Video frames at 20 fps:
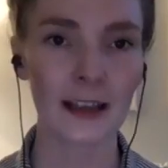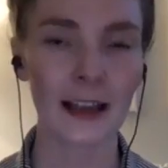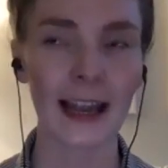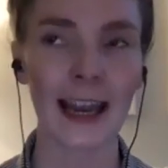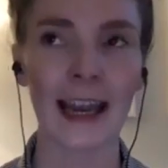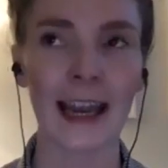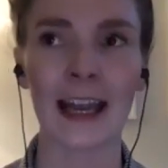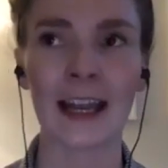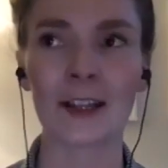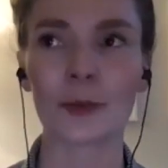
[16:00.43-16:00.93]

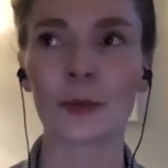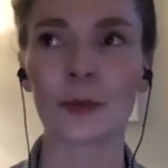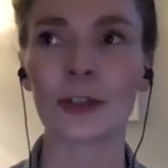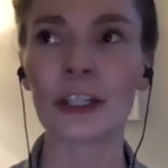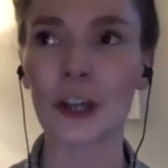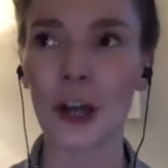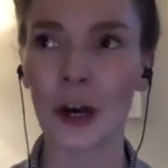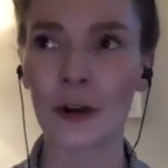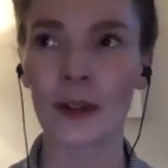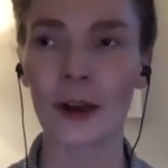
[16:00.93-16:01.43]
And we
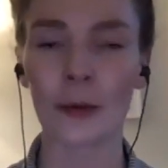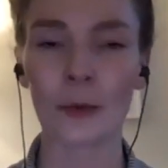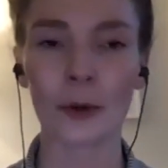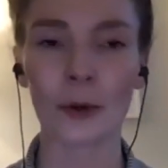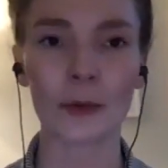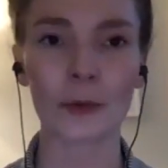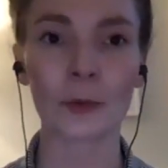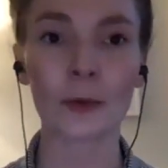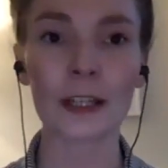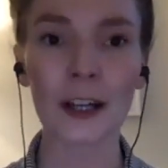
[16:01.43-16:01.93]
know that
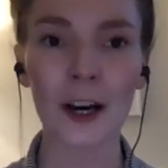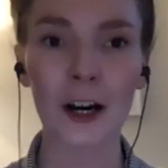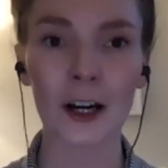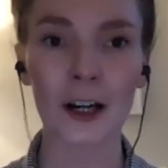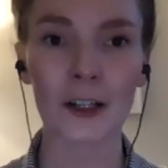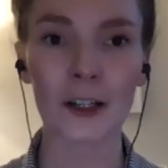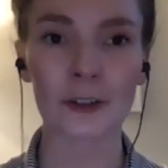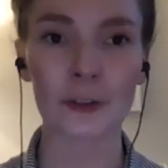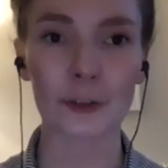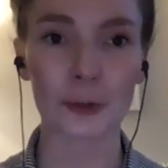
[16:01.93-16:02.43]
when we
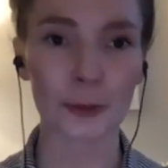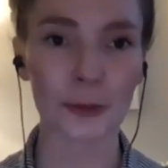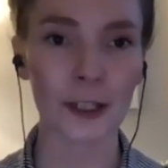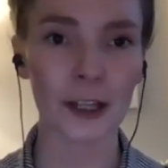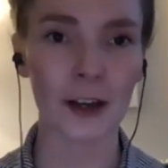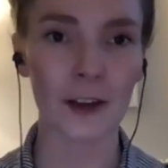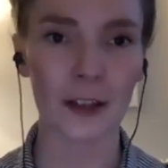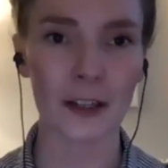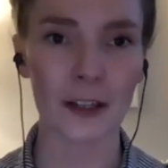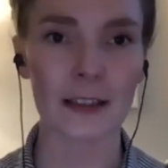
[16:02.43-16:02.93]
are truly
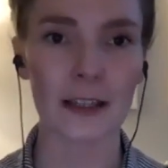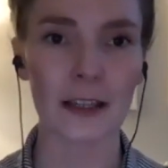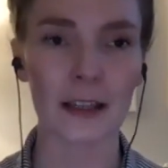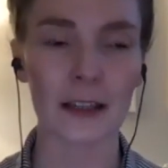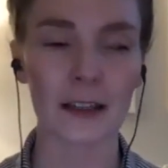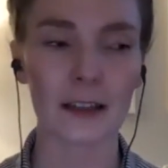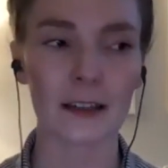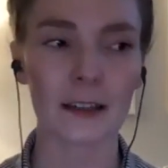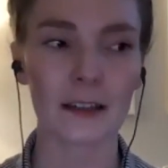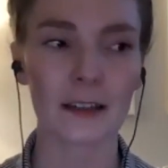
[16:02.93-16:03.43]

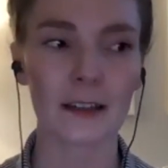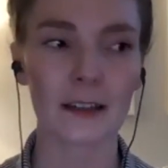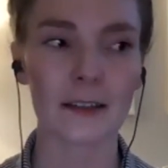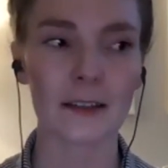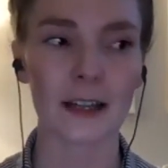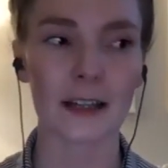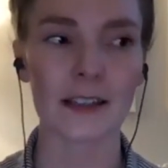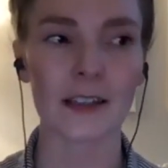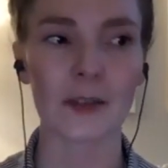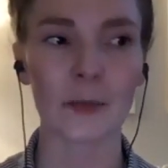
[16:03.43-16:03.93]
authentic,
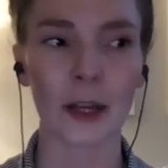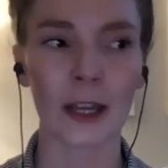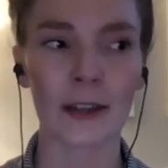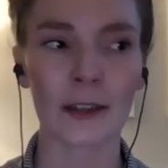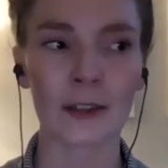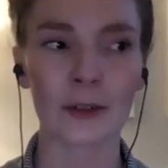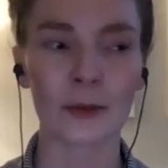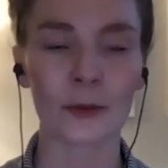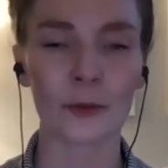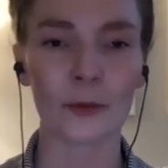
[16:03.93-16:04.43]
that's
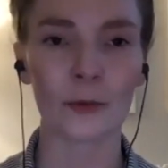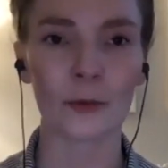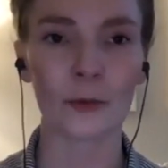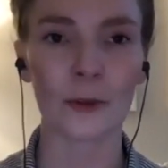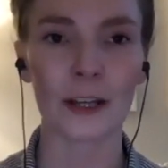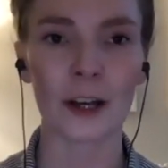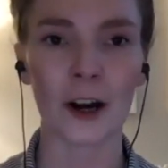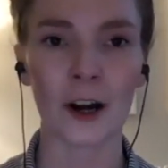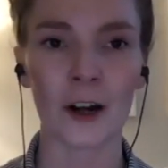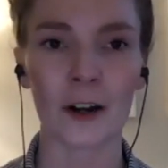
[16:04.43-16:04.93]
when
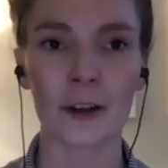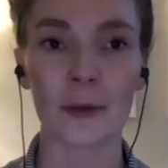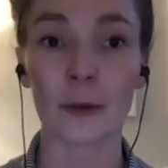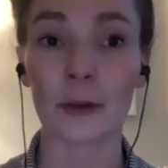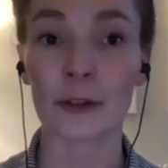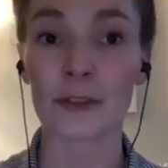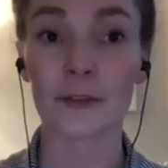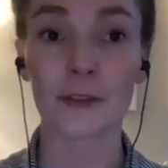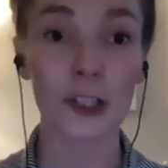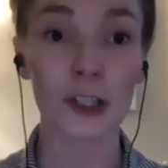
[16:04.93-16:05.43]
we are the
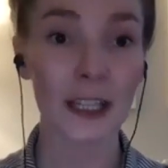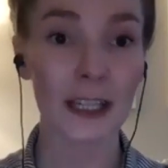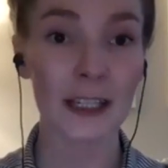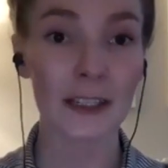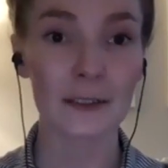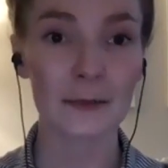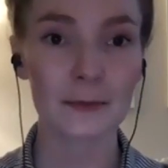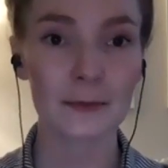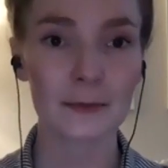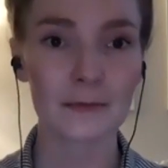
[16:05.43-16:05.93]
most
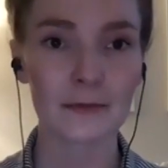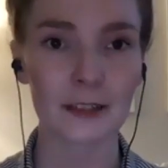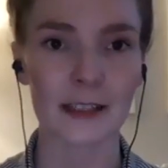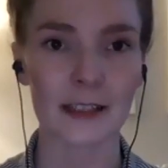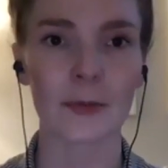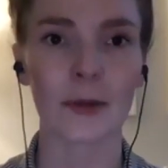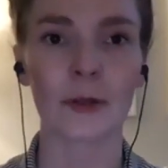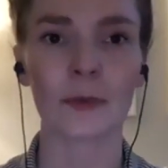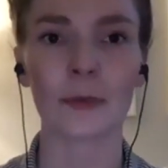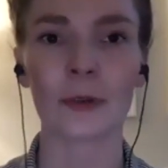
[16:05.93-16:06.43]
free.
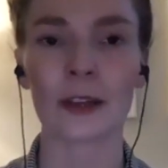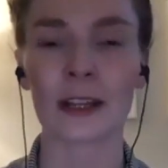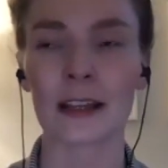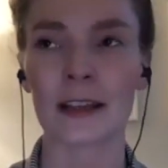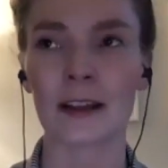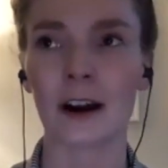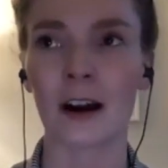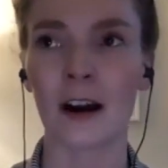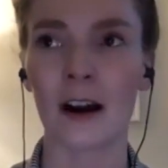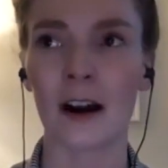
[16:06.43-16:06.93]
That's when
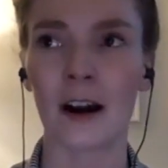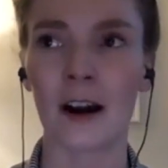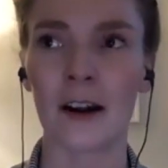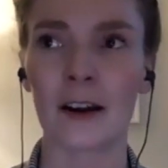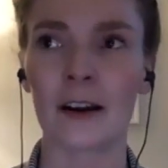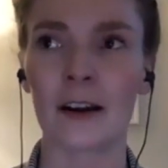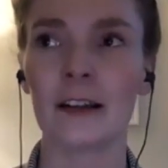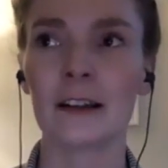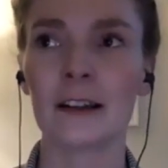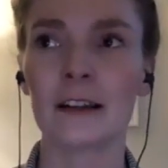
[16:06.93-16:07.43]
we
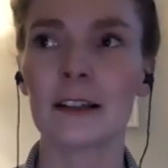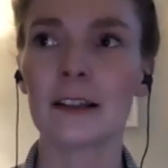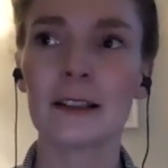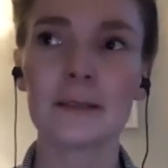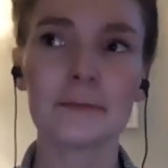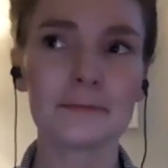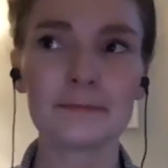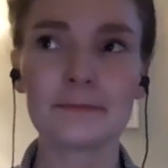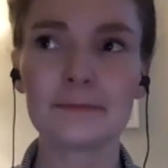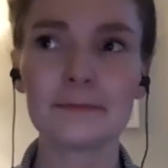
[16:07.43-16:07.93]
are
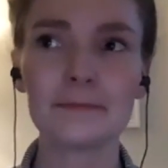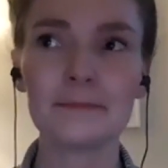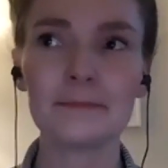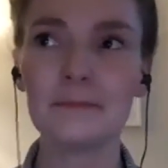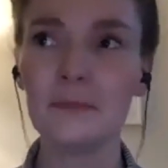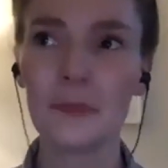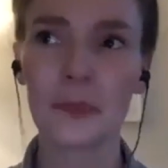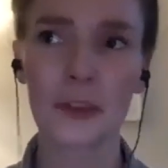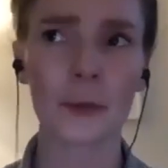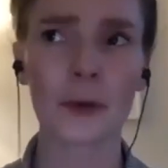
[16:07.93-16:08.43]

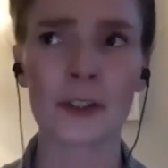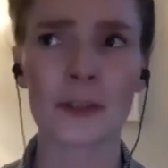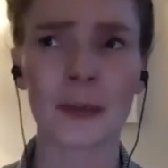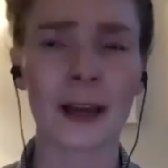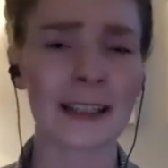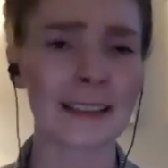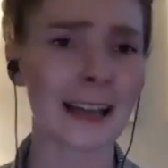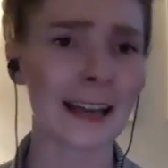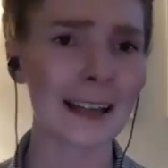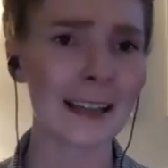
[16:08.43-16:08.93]
the most
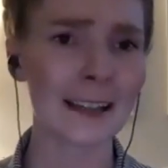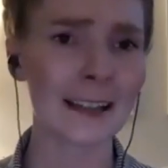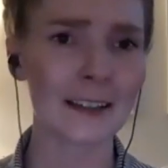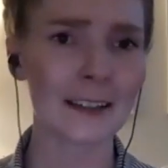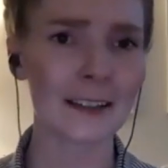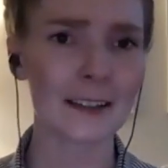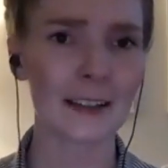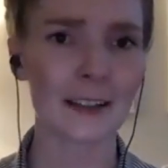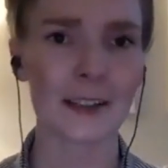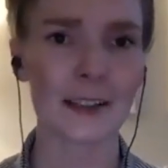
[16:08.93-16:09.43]
magnetic.
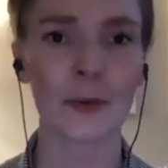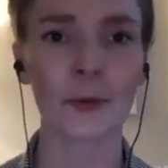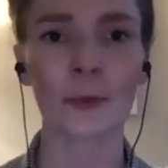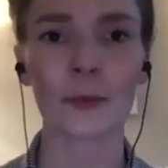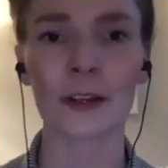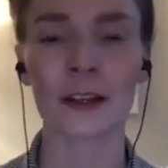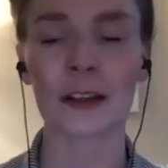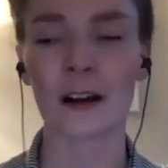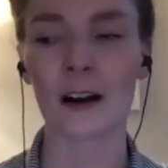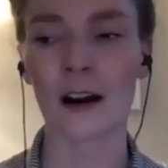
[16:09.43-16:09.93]
That's when
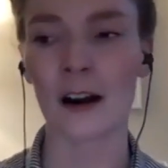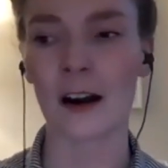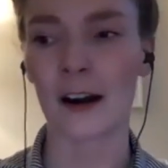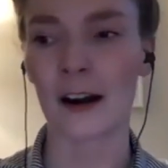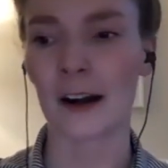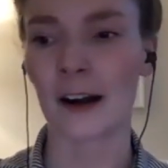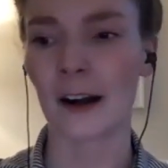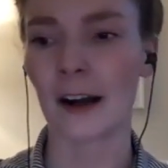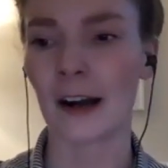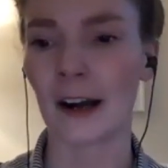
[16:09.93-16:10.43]
we
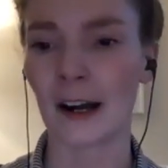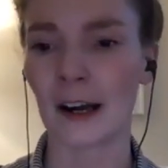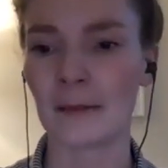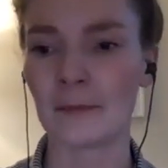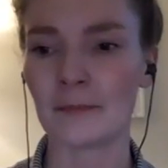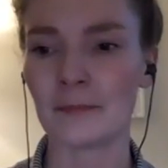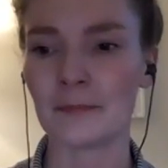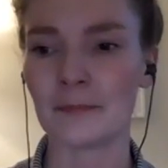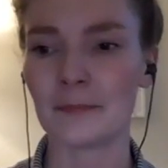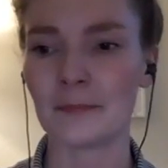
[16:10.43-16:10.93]
are,
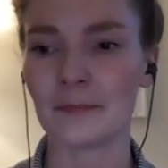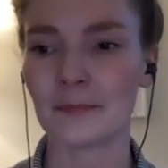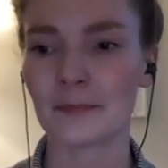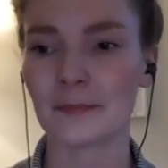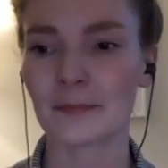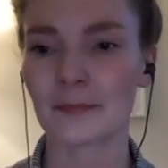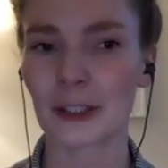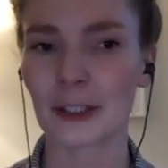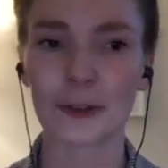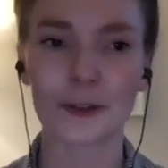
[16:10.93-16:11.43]

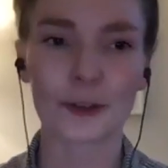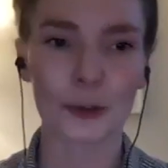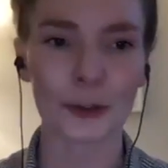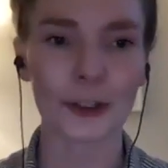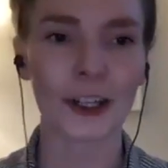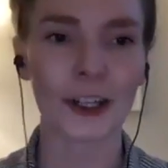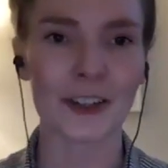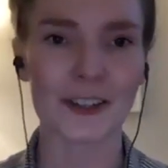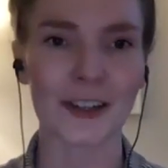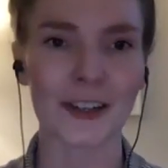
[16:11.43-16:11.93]

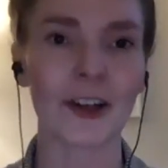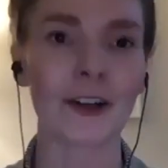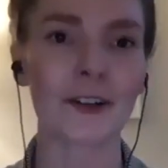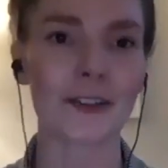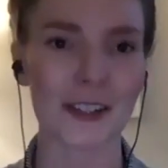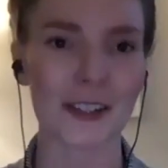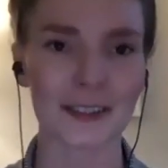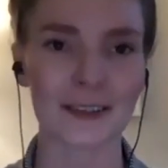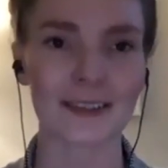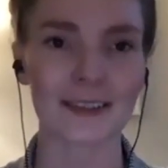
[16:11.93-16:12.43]
truly
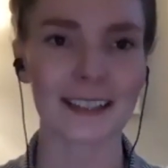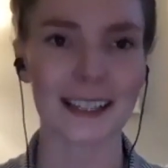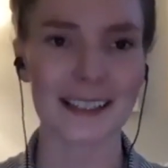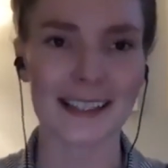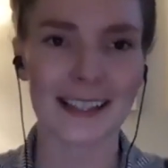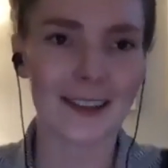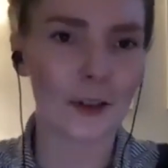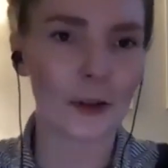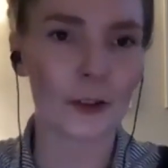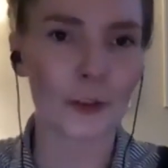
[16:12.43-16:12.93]
ourselves. And that's
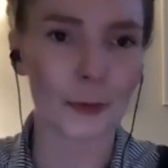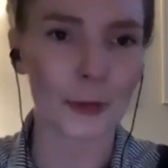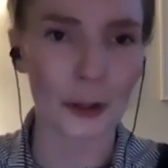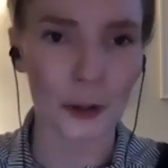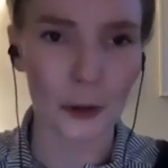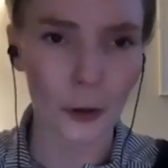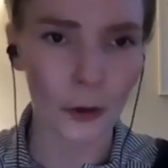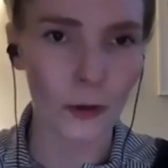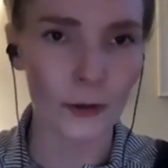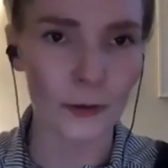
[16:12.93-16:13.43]
like the ultimate
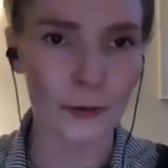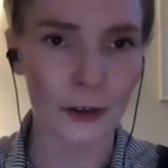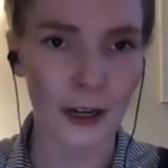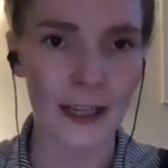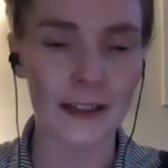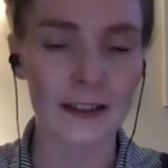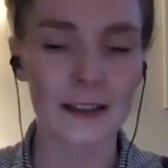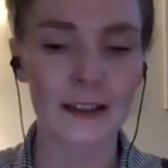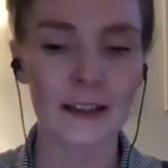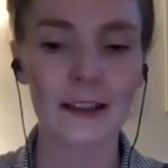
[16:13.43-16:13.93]
goal,
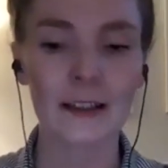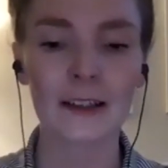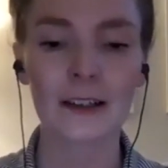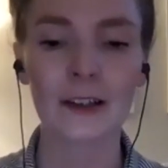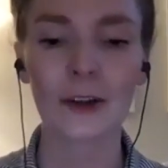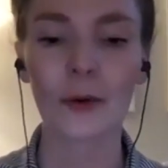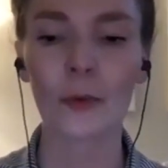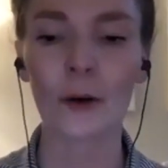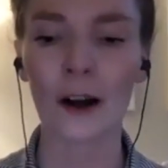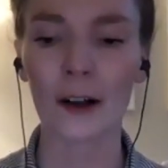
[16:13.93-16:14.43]
right?
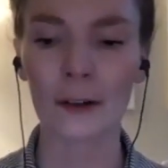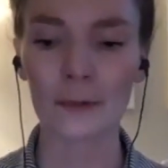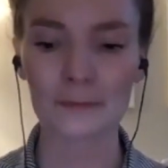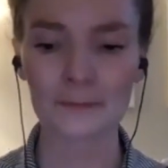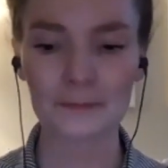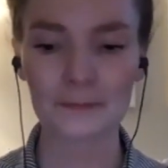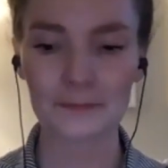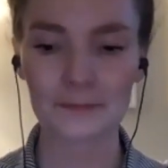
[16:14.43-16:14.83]
Well,